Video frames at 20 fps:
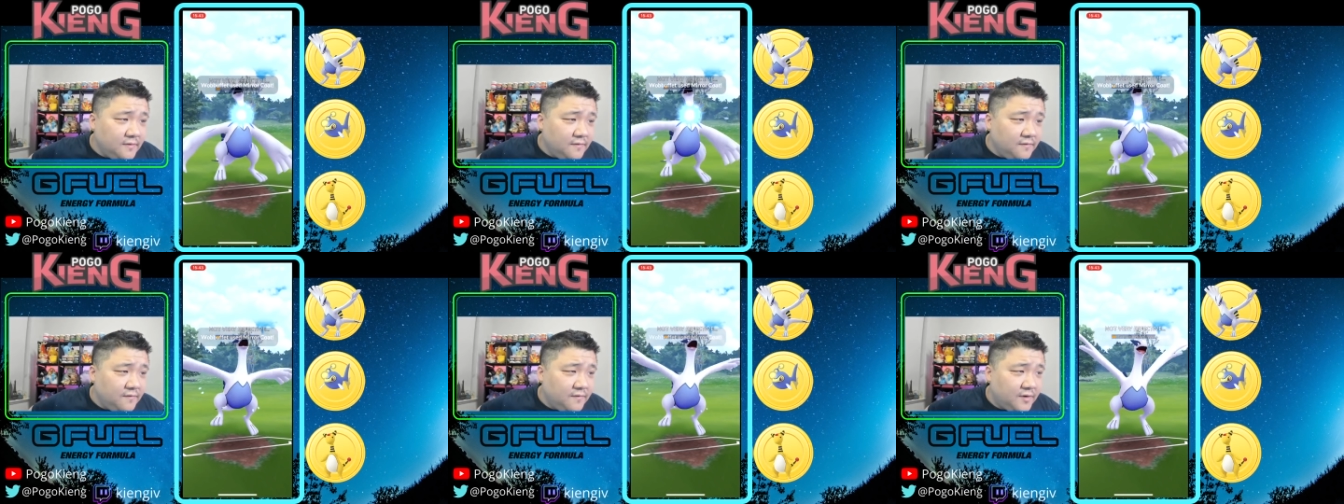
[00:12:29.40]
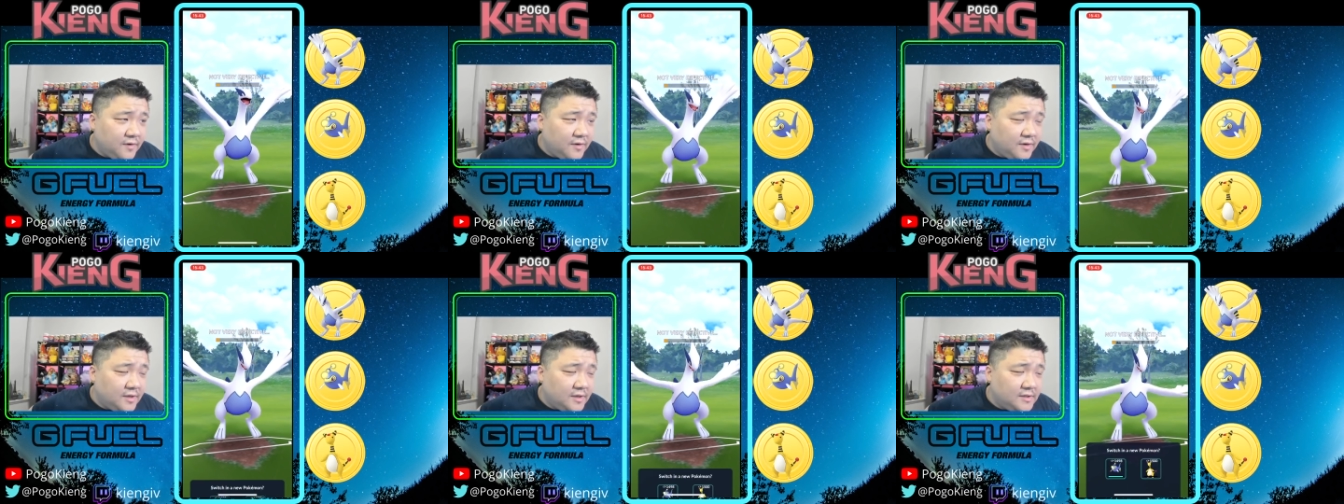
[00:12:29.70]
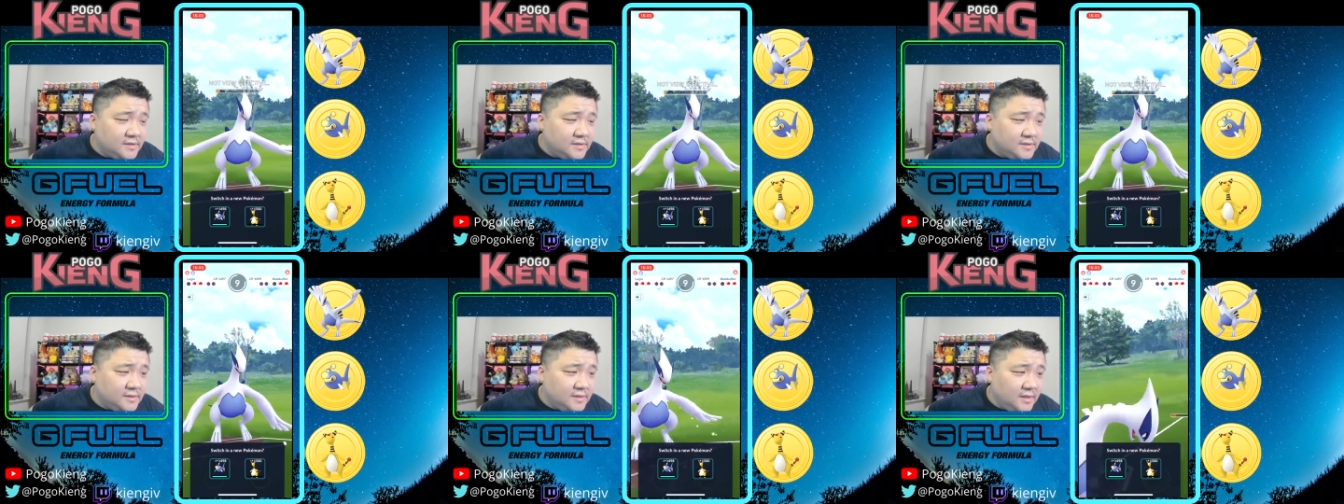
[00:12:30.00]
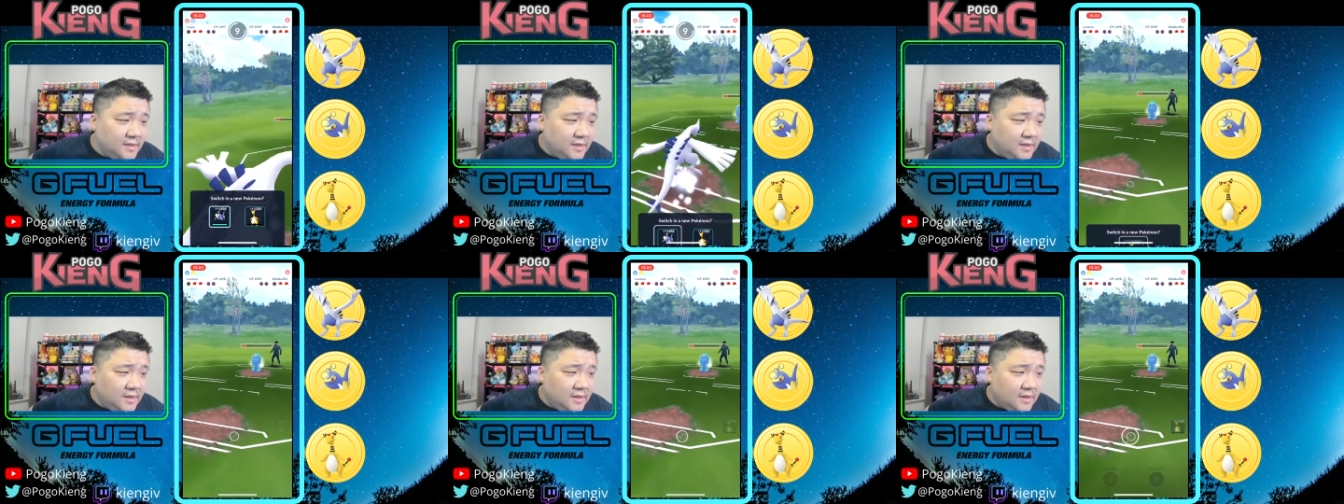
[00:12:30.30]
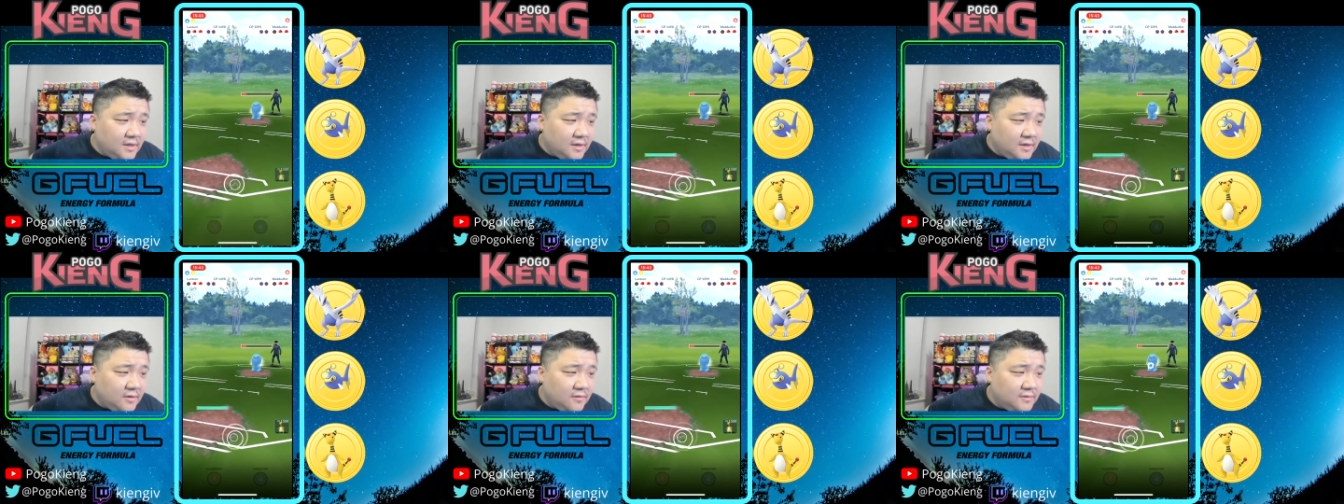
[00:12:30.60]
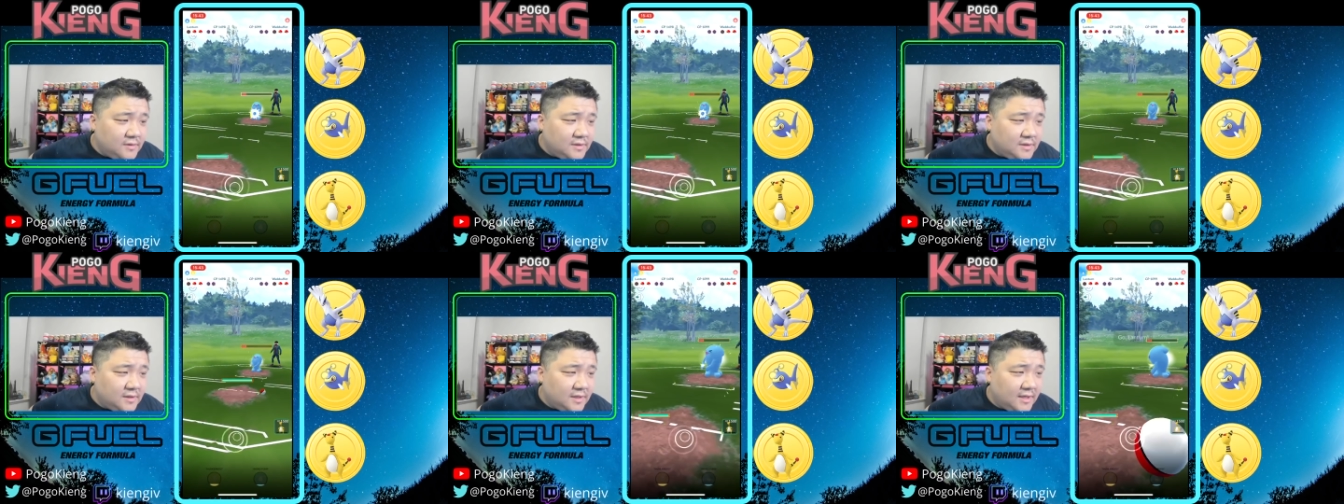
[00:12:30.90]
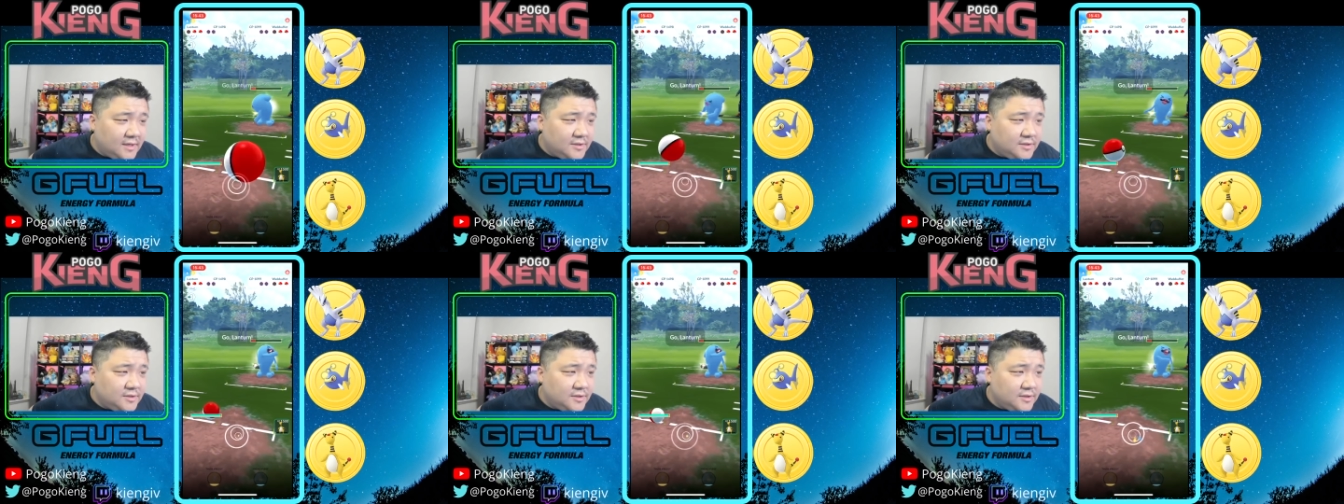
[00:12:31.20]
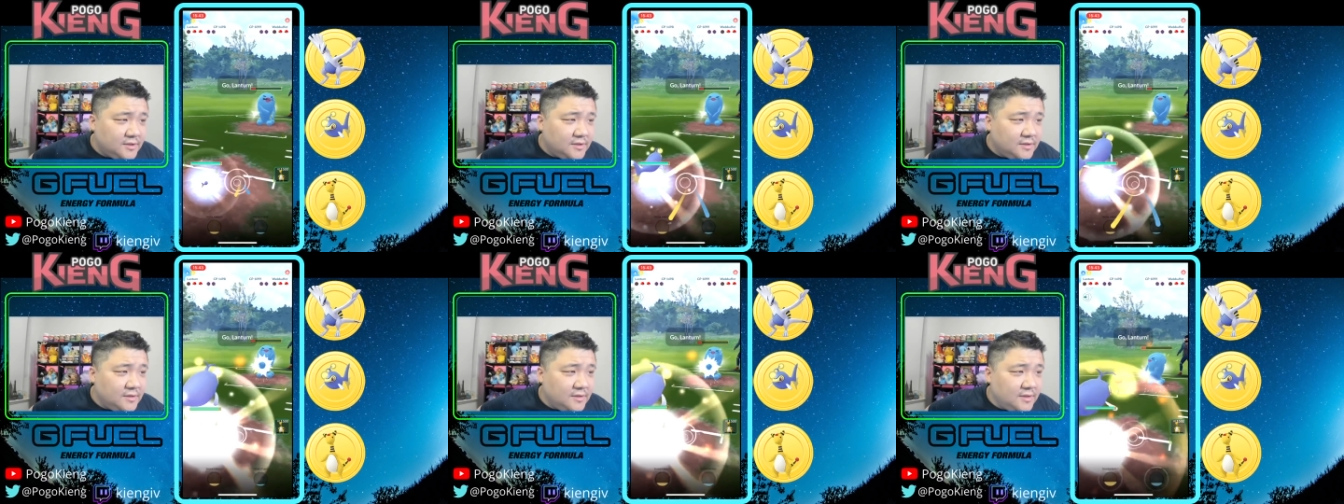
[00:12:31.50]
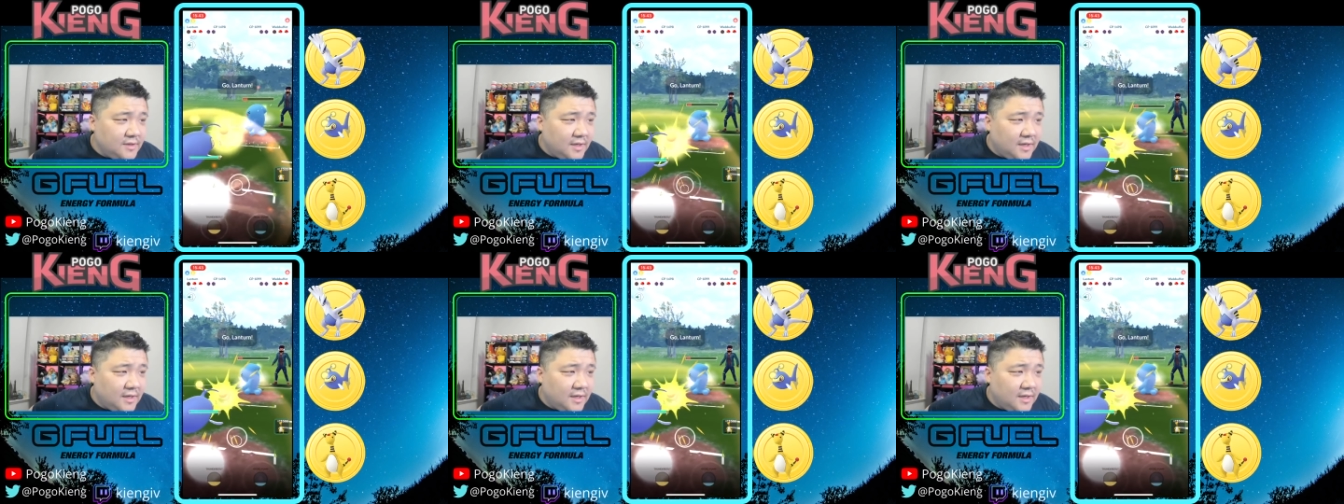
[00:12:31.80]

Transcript: very nice. I'm going to go into Lanturn,